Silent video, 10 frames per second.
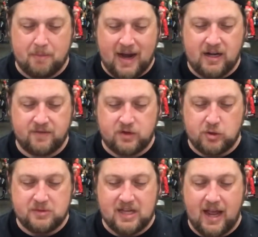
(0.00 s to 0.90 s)
might of
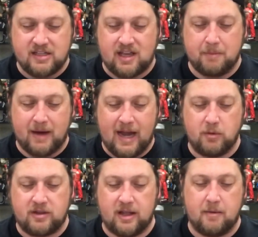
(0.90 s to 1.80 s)
Doomsday is combined
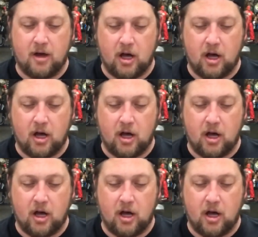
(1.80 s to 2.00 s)
with the